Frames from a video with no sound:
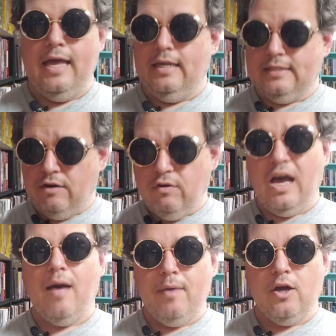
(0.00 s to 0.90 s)
Is every
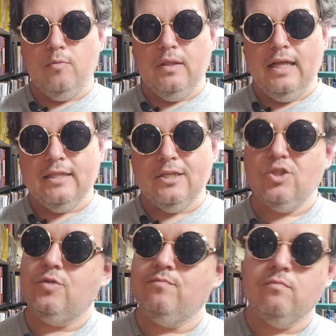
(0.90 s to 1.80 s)
combat going to be like
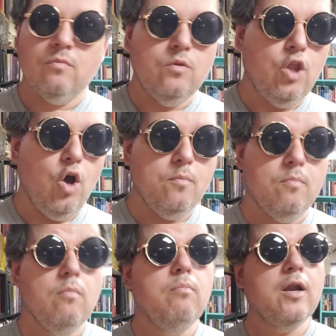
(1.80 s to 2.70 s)
this? No,
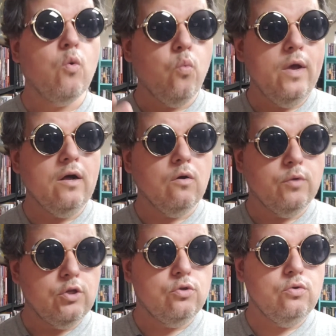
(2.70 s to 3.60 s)
but it will.
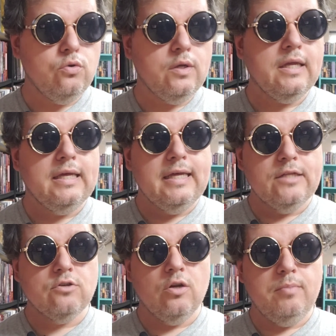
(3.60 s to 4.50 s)
When you do it,
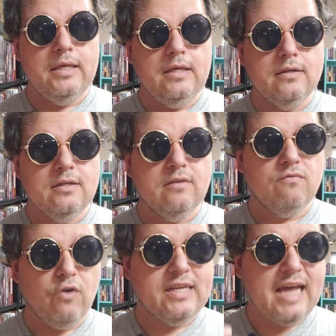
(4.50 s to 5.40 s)
it's going to be
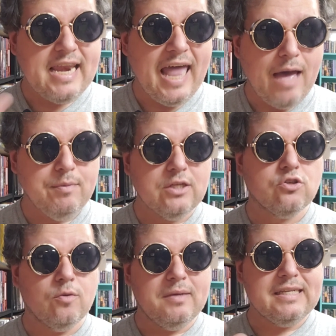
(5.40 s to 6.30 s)
very dynamic, it's
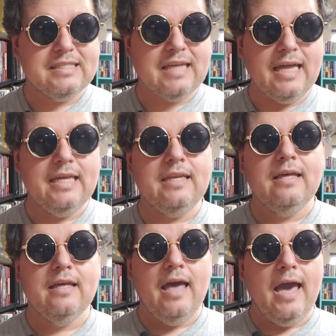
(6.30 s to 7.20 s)
going to be exciting,
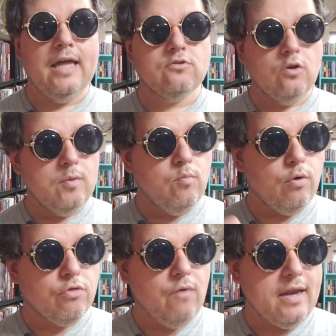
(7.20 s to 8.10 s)
and it's going to be more
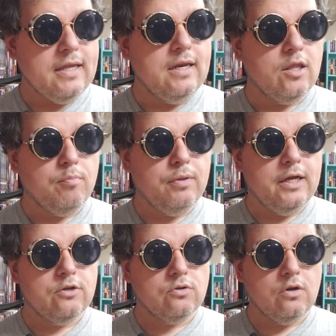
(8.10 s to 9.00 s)
threatening, and the
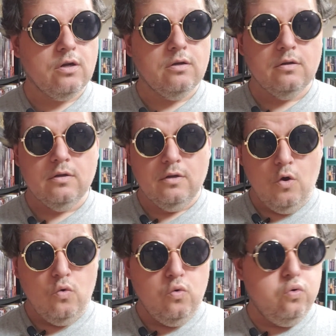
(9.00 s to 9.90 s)
players are going to,
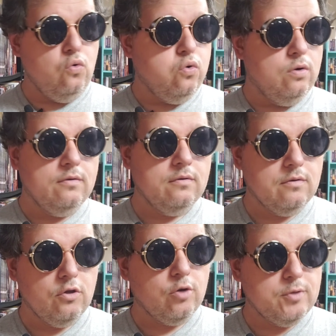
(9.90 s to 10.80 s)

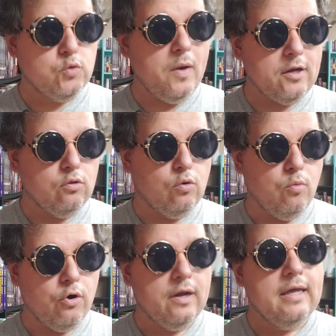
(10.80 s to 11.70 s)
they're going to be sweating a little
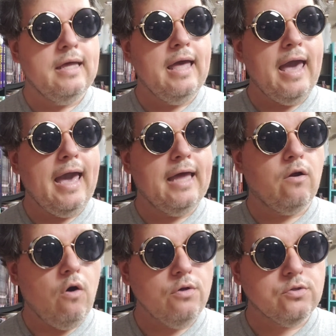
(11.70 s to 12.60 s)
more. And
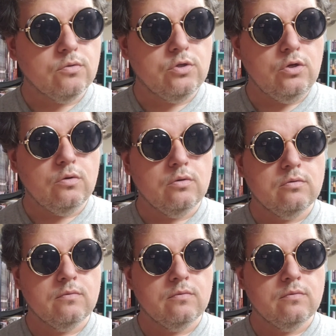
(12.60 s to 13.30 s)
also, too,